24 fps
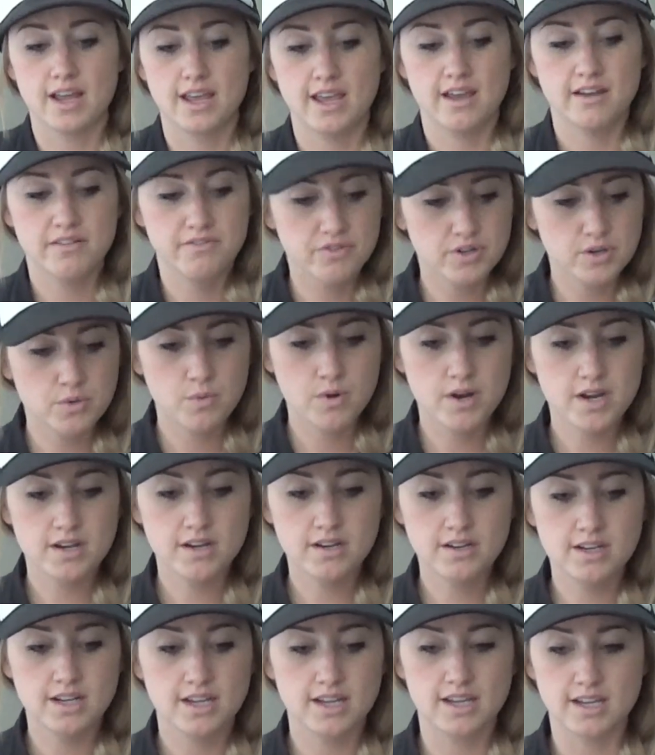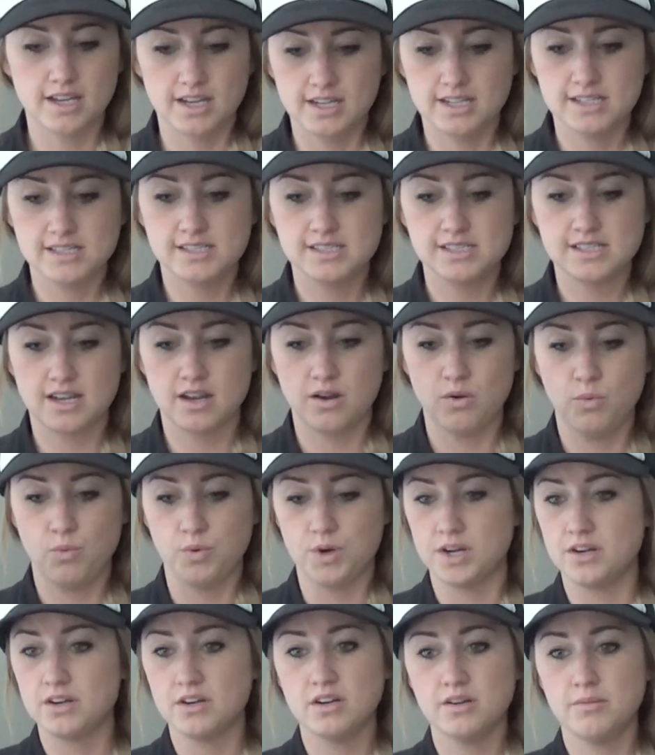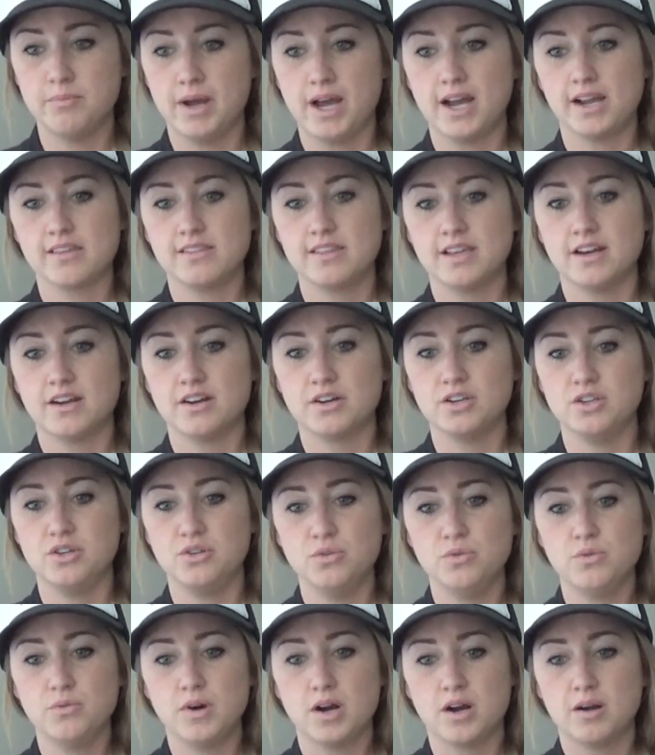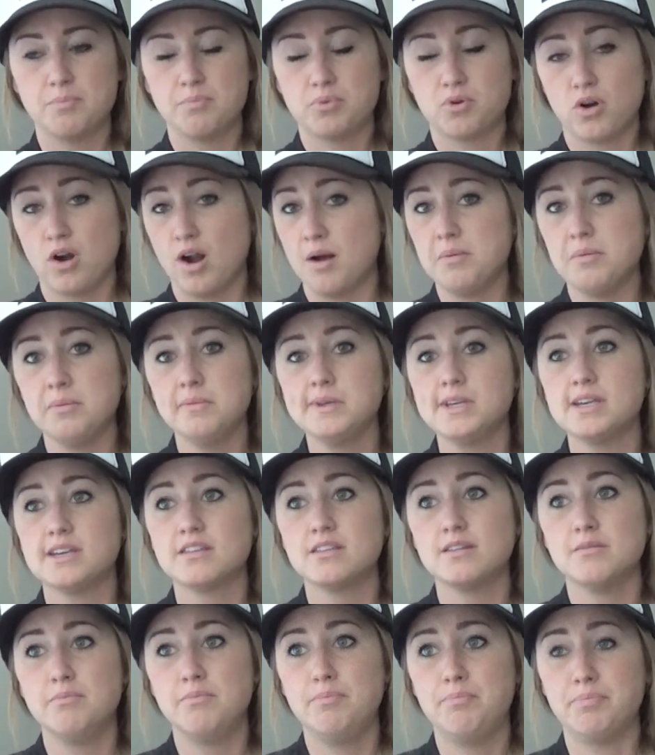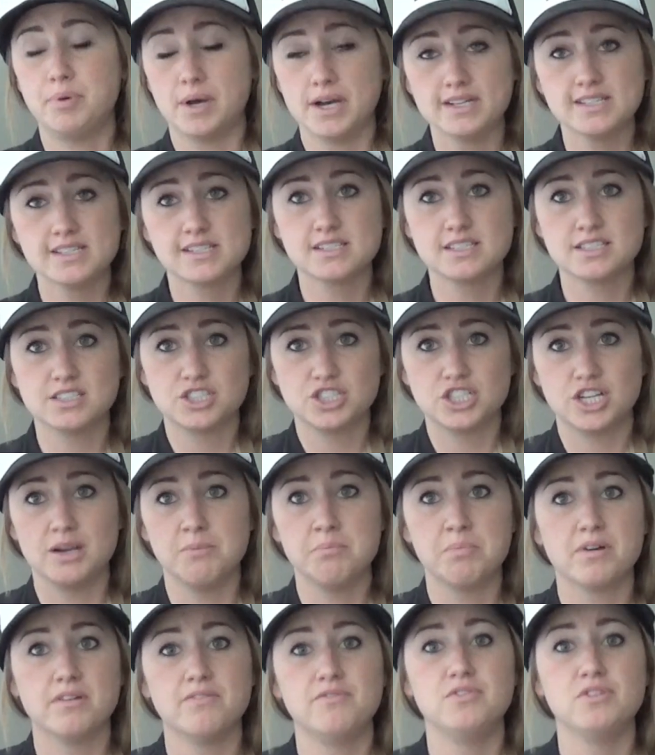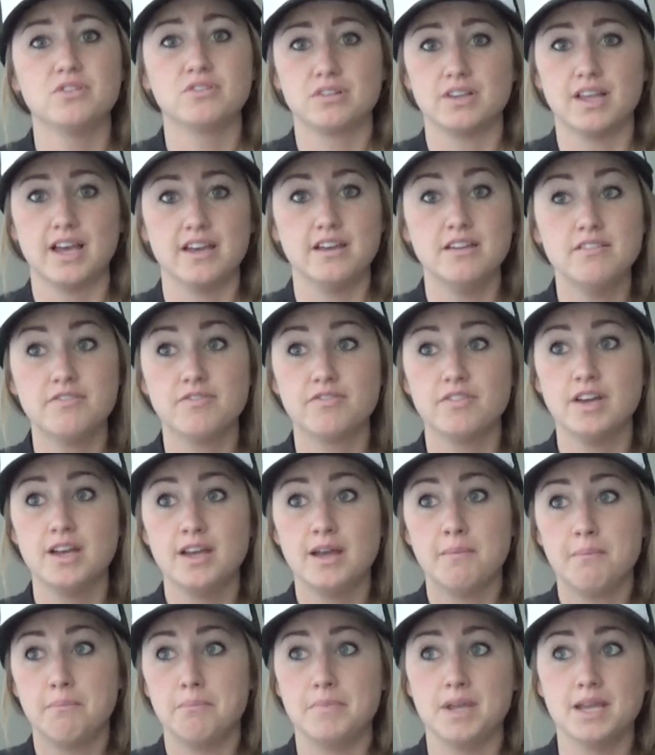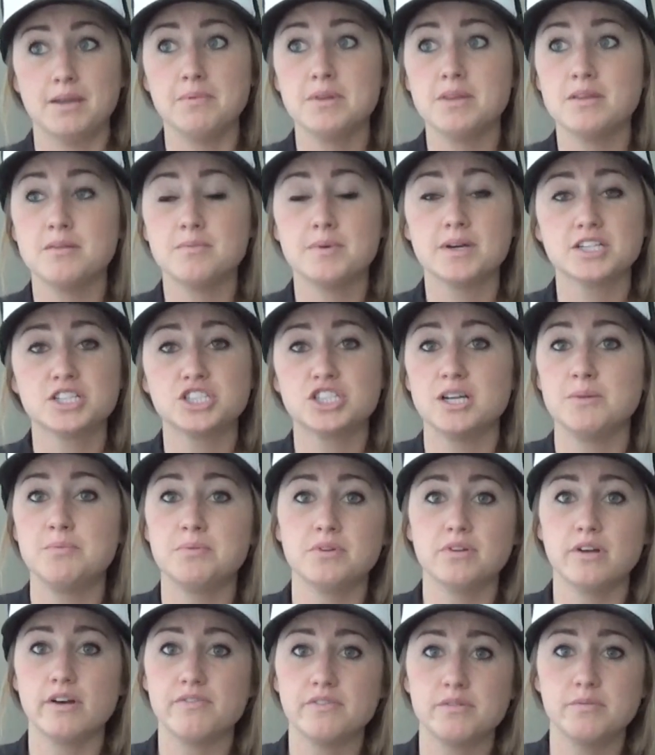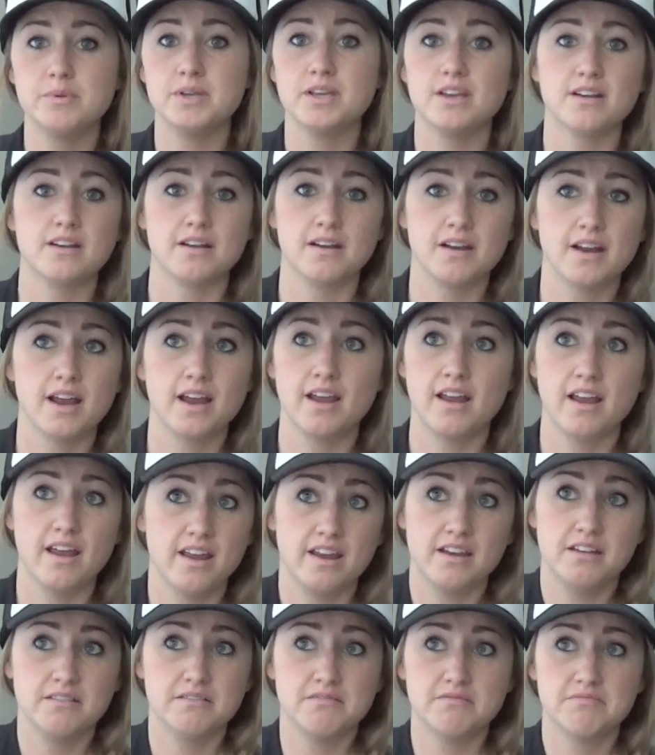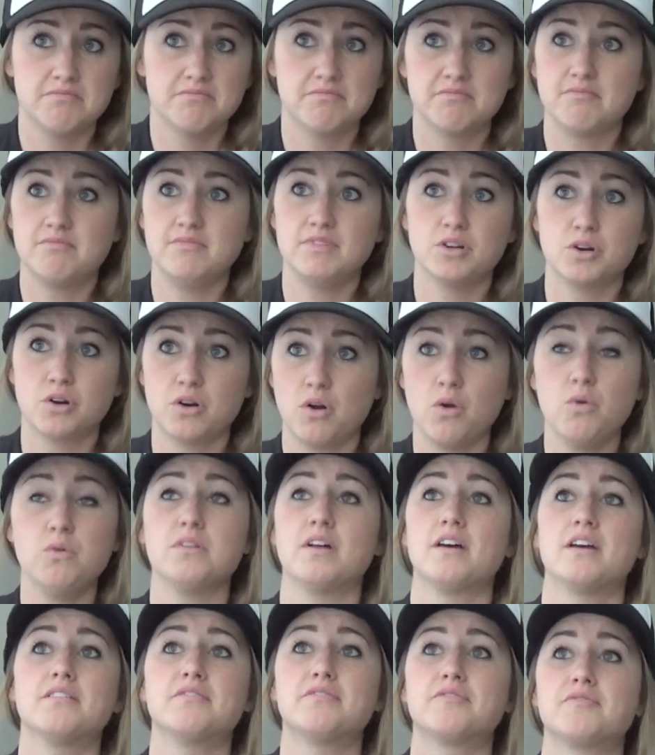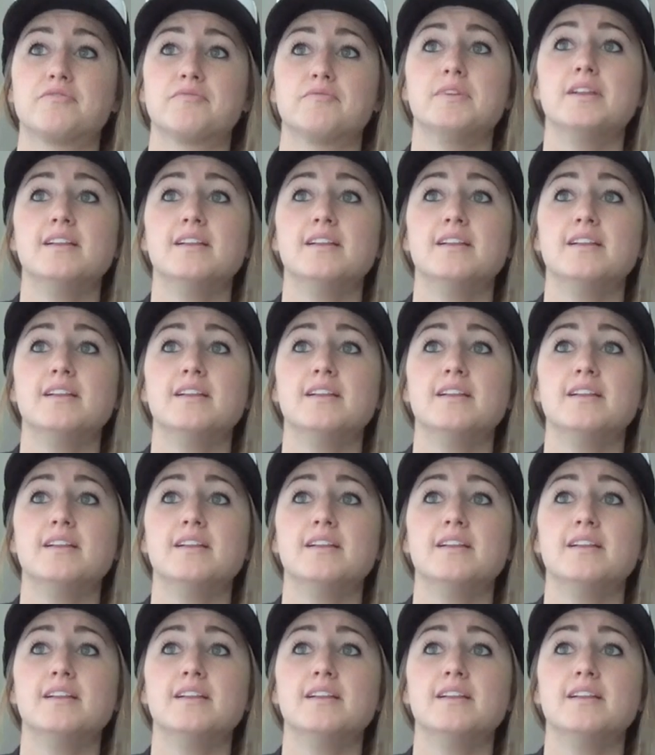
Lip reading: Everyone is a winner back there. You are probably in the best shape of your life. Maybe the best shape you'll ever be in your whole life.